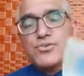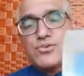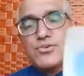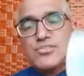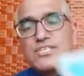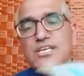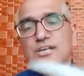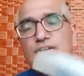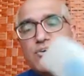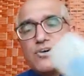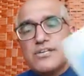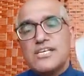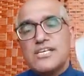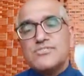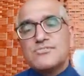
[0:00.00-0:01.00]
silicone
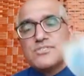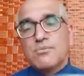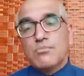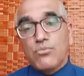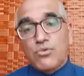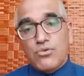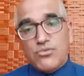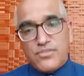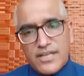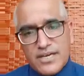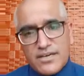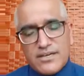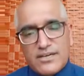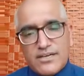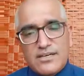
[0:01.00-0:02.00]
heels which are more
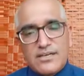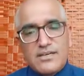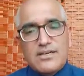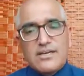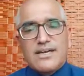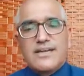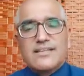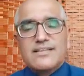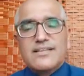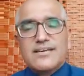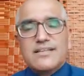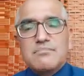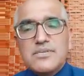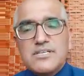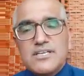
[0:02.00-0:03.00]
thick and they are
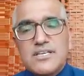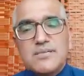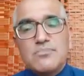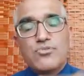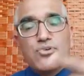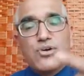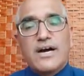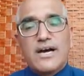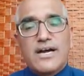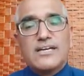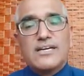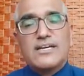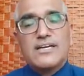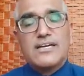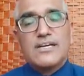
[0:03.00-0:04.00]
medially more high
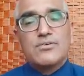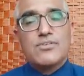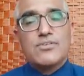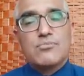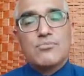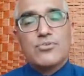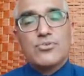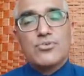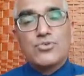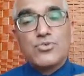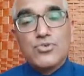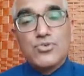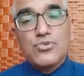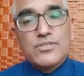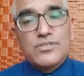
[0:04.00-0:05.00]
with a more
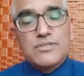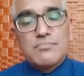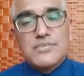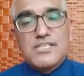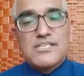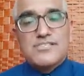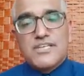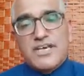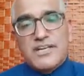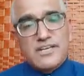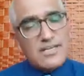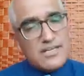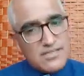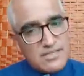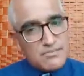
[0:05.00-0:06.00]
groove in the medial side.
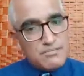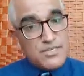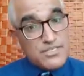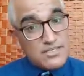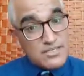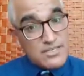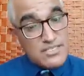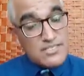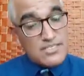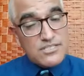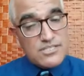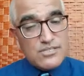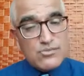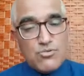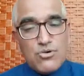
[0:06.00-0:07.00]
The patient can
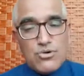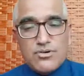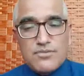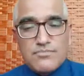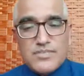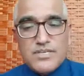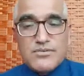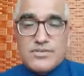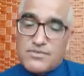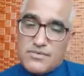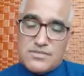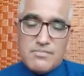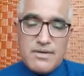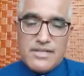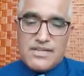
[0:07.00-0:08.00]
certainly walk, even if it is
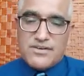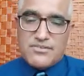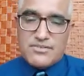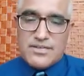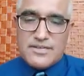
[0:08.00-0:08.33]
bilateral.